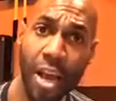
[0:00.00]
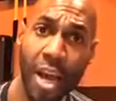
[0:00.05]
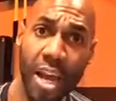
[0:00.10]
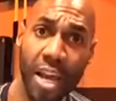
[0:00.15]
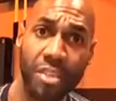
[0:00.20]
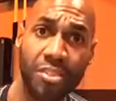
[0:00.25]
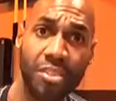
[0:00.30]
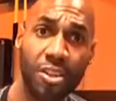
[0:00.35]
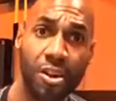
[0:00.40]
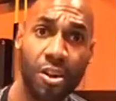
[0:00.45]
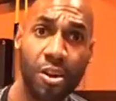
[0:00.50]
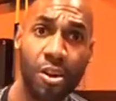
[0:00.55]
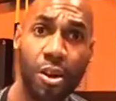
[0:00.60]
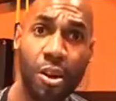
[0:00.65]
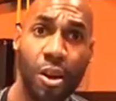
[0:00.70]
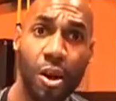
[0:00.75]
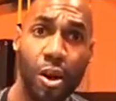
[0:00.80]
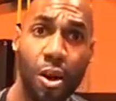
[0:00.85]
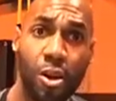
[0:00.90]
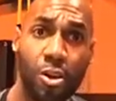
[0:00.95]
answer
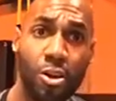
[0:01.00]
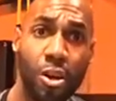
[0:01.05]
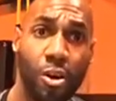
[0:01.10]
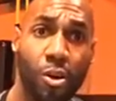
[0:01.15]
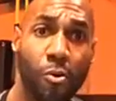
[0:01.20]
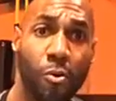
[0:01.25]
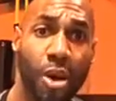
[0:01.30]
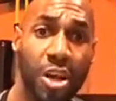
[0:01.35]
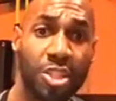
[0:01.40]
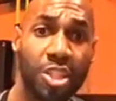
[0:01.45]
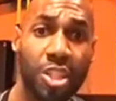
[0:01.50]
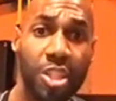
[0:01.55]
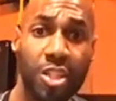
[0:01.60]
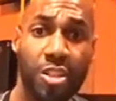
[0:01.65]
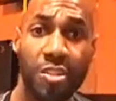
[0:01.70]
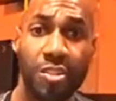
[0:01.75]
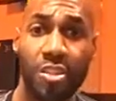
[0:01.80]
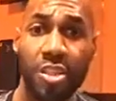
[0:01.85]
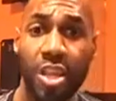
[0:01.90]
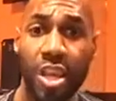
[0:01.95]
your
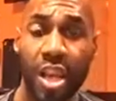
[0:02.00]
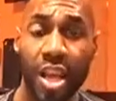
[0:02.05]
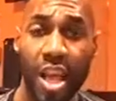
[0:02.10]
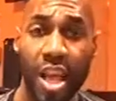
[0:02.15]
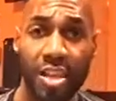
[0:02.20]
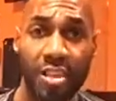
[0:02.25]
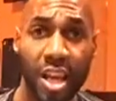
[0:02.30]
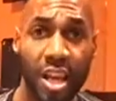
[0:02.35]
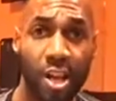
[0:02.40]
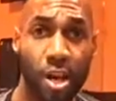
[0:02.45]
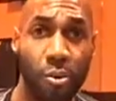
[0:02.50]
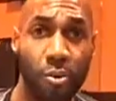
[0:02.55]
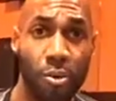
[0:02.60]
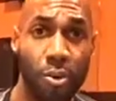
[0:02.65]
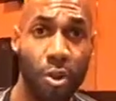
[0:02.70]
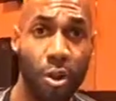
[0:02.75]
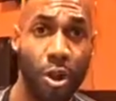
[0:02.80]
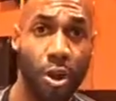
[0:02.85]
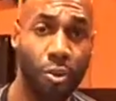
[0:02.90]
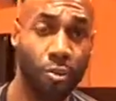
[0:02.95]
questions as I go
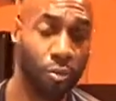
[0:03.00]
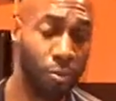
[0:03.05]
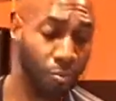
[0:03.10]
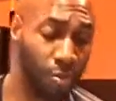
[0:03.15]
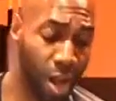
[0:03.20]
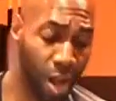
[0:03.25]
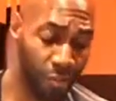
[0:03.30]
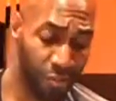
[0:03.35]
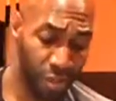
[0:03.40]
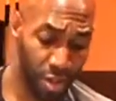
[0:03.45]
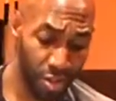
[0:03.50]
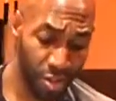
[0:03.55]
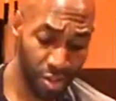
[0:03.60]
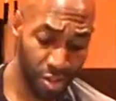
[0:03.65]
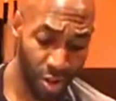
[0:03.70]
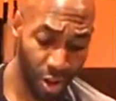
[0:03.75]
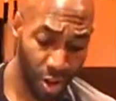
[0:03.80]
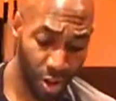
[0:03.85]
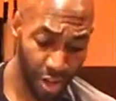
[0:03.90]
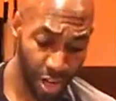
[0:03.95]
along throughout this
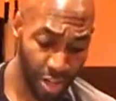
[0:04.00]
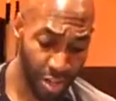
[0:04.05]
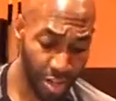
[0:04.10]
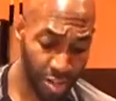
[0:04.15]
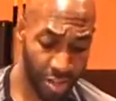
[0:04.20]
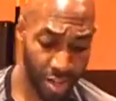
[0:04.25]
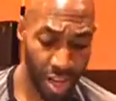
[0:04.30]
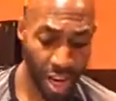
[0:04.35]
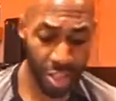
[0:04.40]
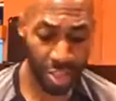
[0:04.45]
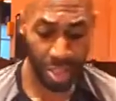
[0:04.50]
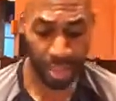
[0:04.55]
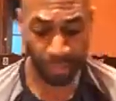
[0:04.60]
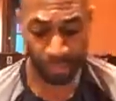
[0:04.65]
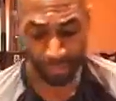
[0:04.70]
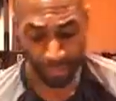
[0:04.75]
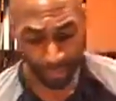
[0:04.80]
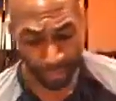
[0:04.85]
talk and discussion.